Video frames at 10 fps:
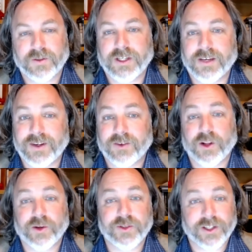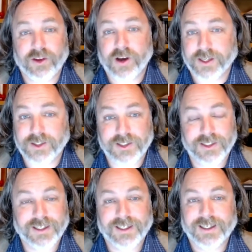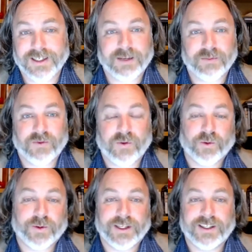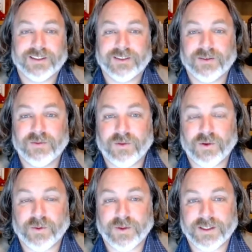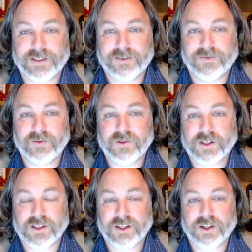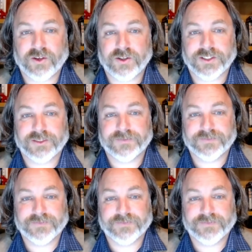Do you have any closing thoughts before we start the conclusion?